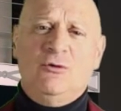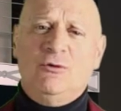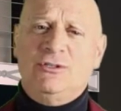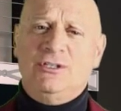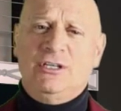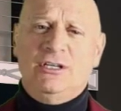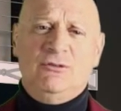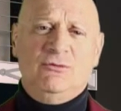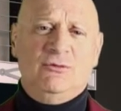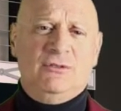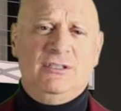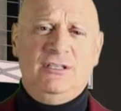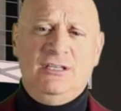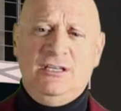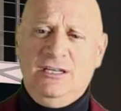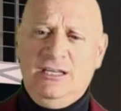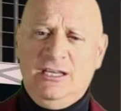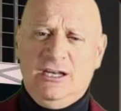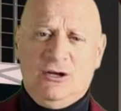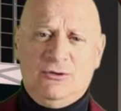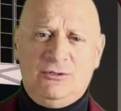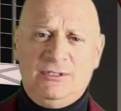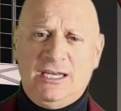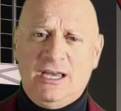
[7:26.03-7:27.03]
Was it,
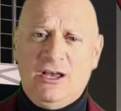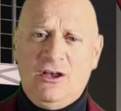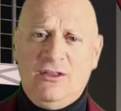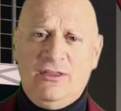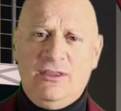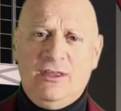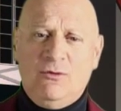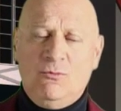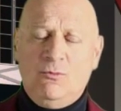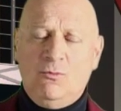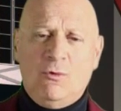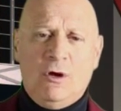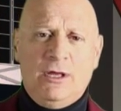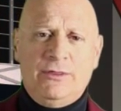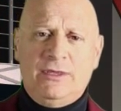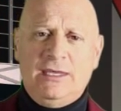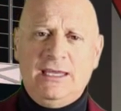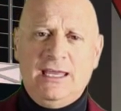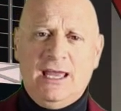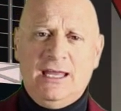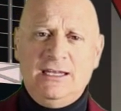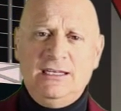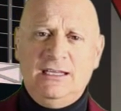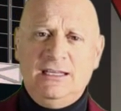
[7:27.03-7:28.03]
you know, tell what
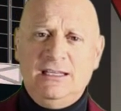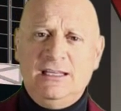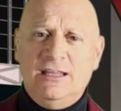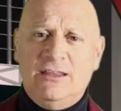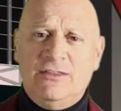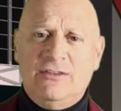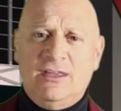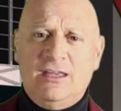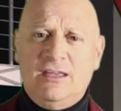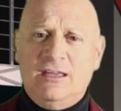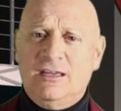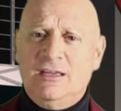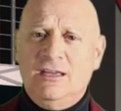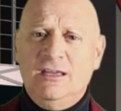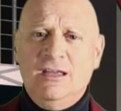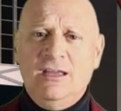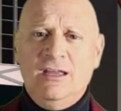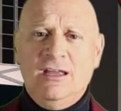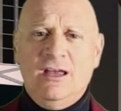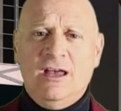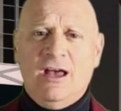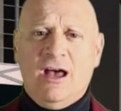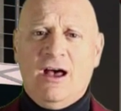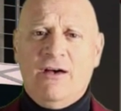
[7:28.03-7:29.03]
the ending of
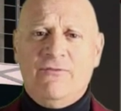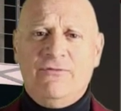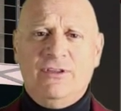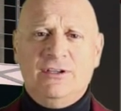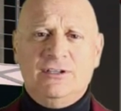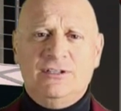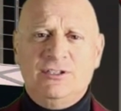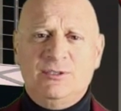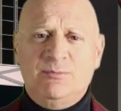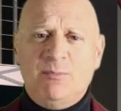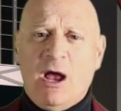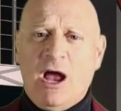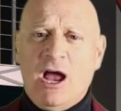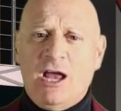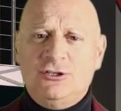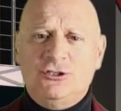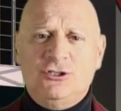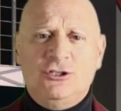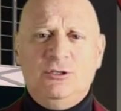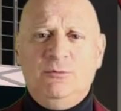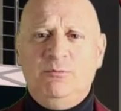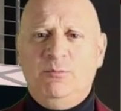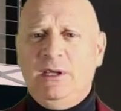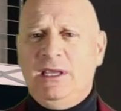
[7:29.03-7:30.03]
the spot
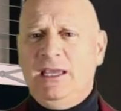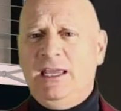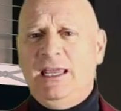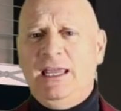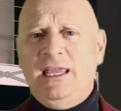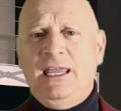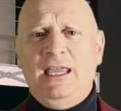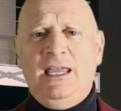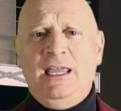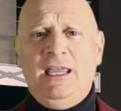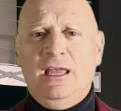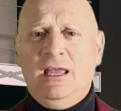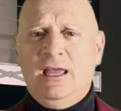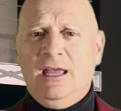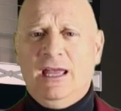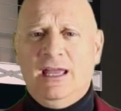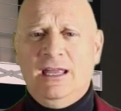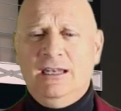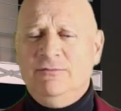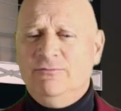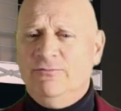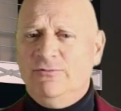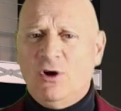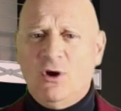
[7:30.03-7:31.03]
should be
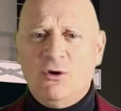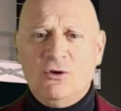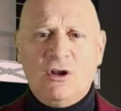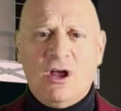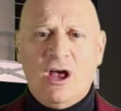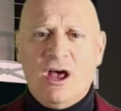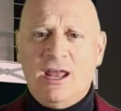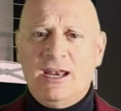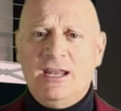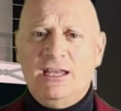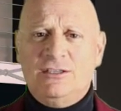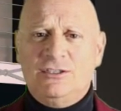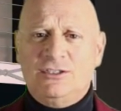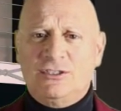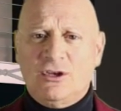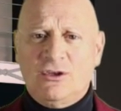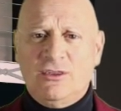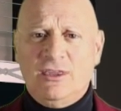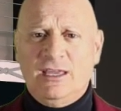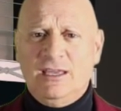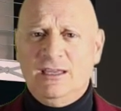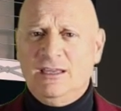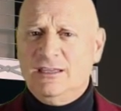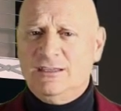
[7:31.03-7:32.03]
and vote on it, so
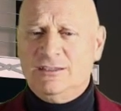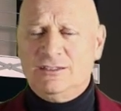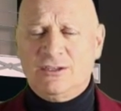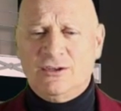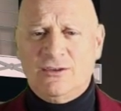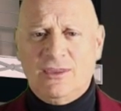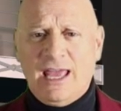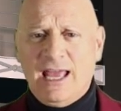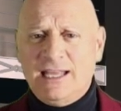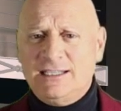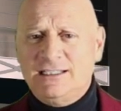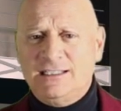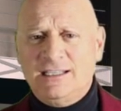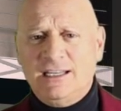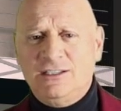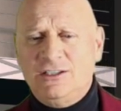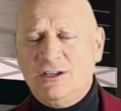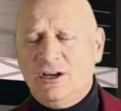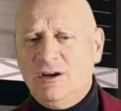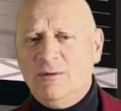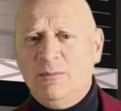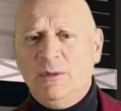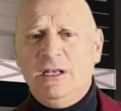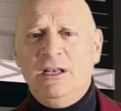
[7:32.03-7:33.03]
that's
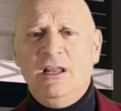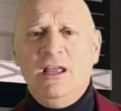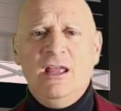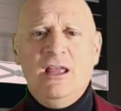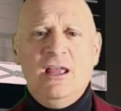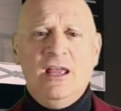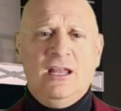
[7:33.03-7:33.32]
determined.